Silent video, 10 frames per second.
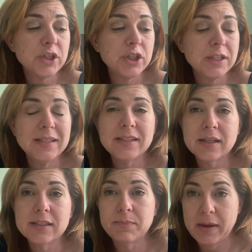she
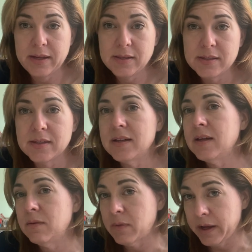does best,
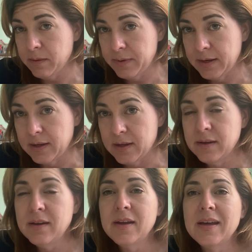in my
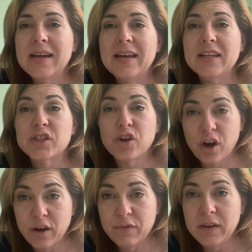opinion, is
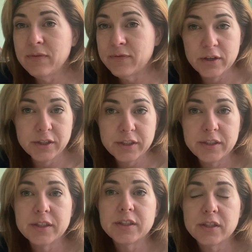coffee
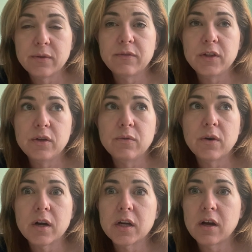first. So if you
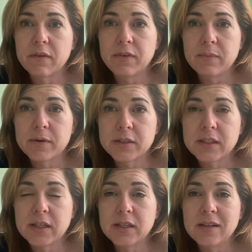are a coffee
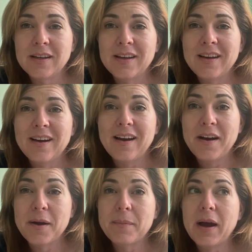person,
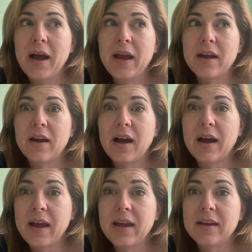um, I
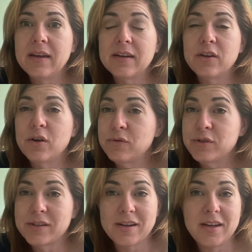I can
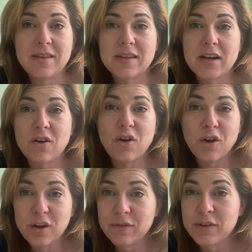co-sign that
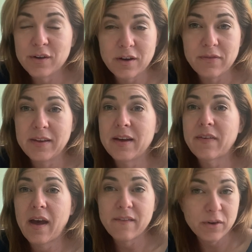all of the coffee I've
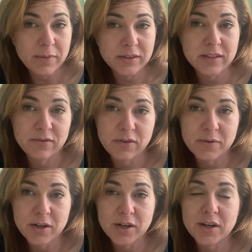ever melted from
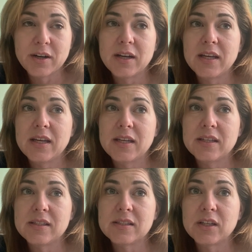her
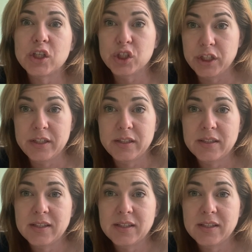is good.